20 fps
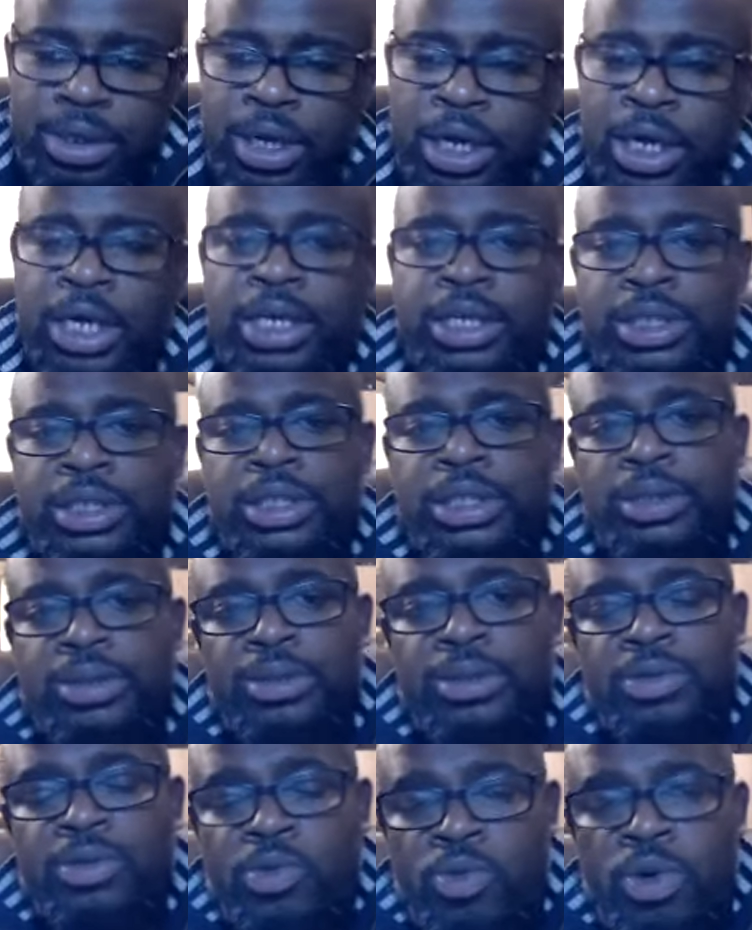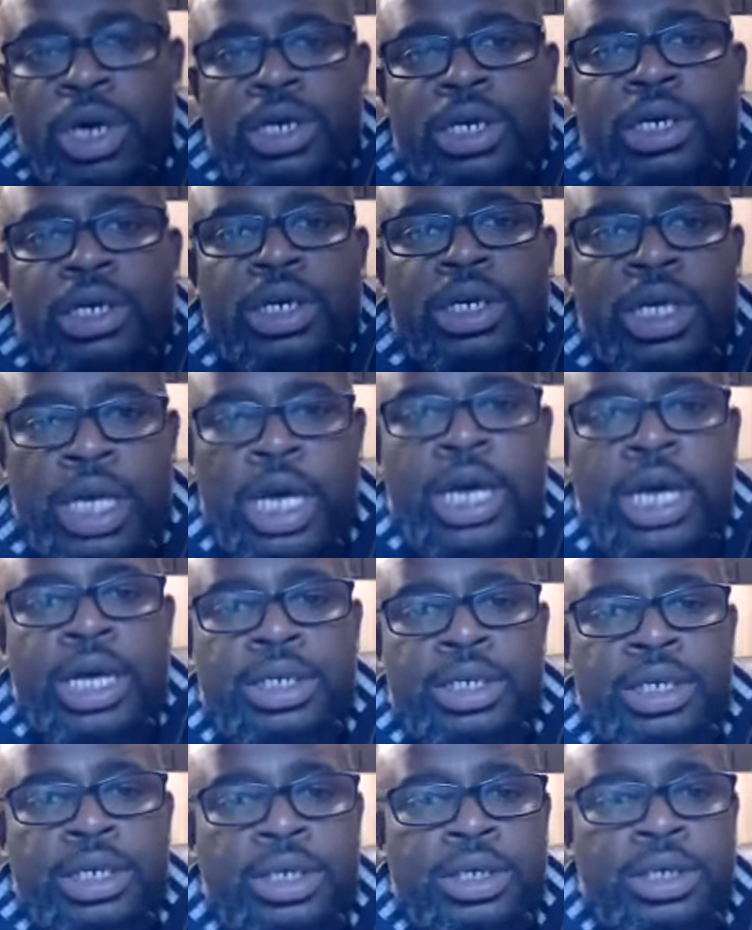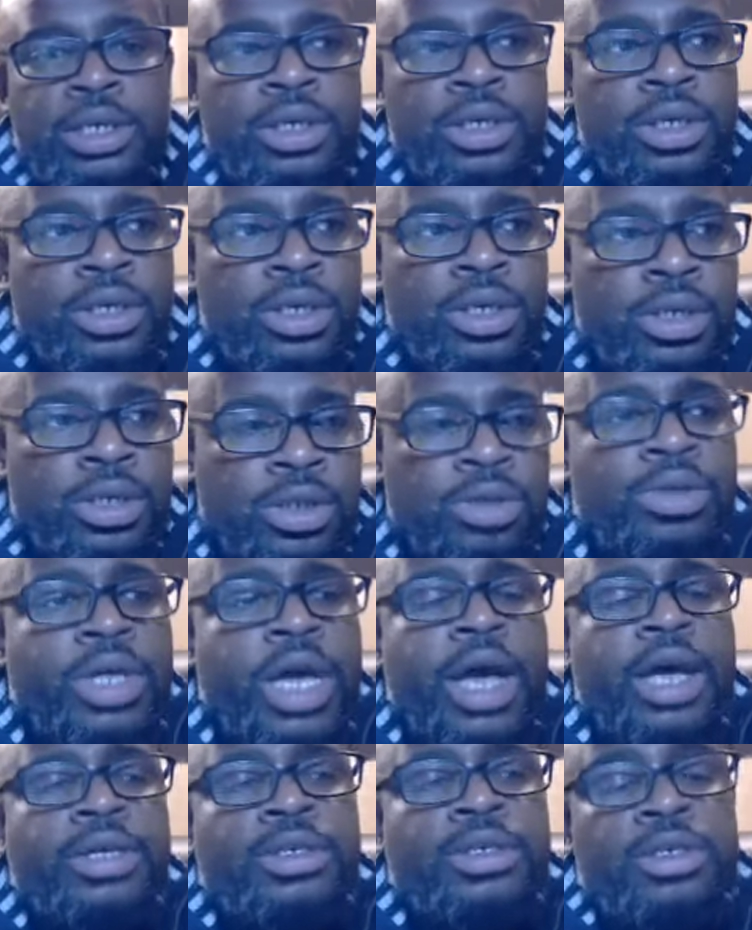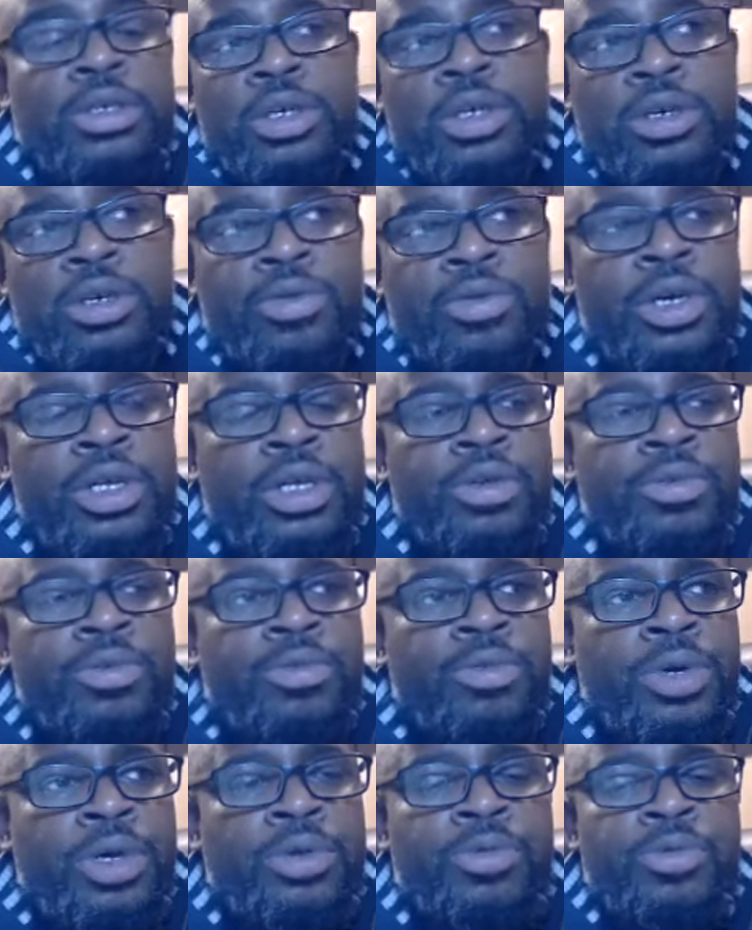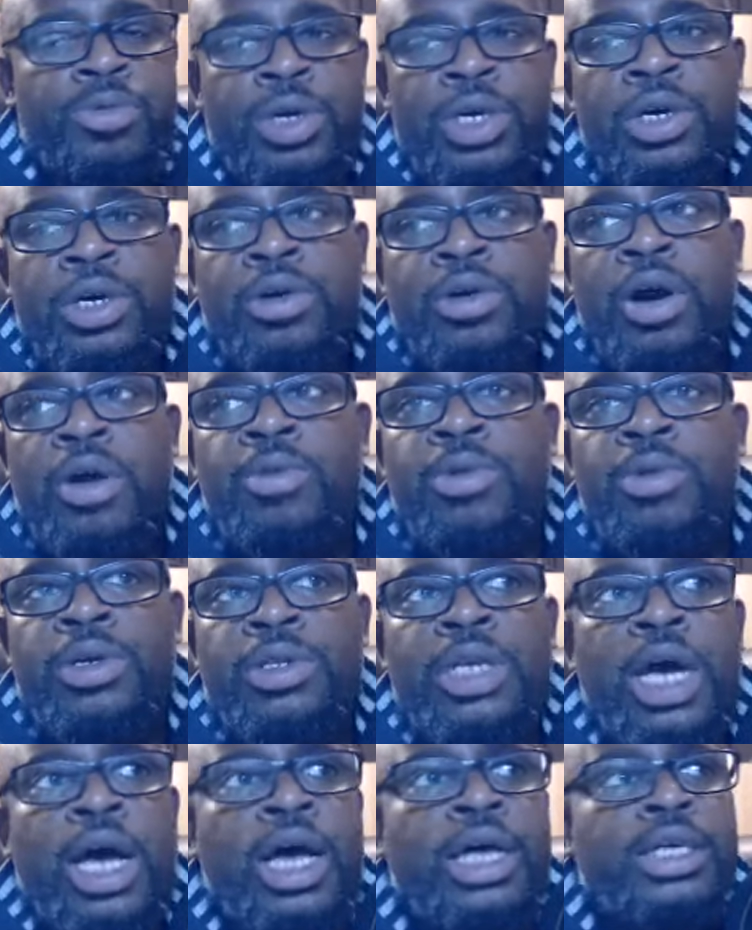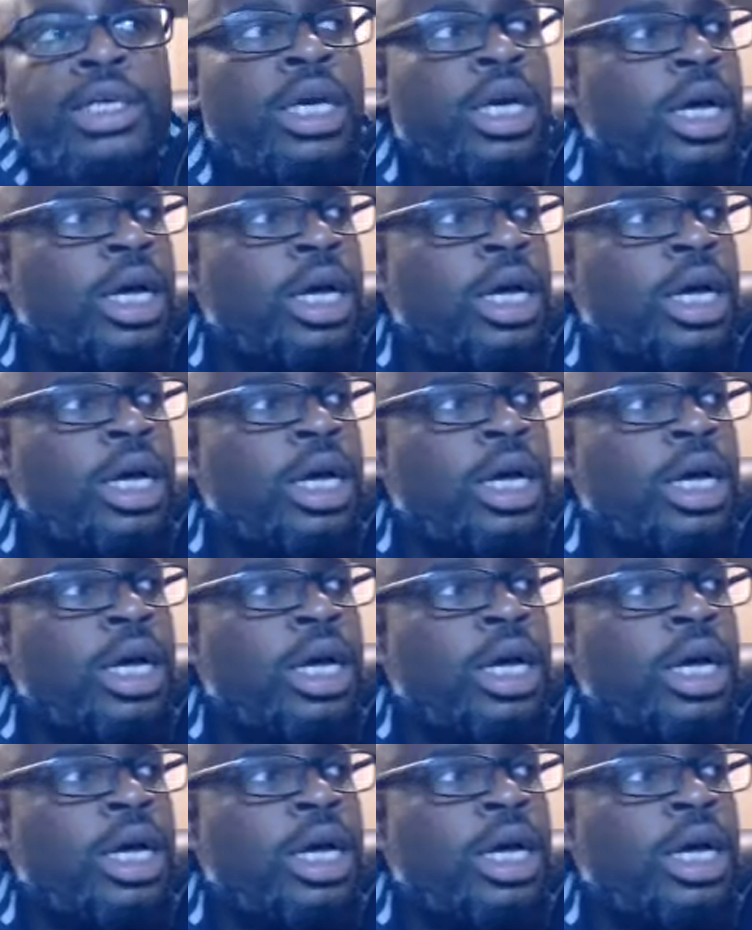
is what can do that to the degree that we will or will not.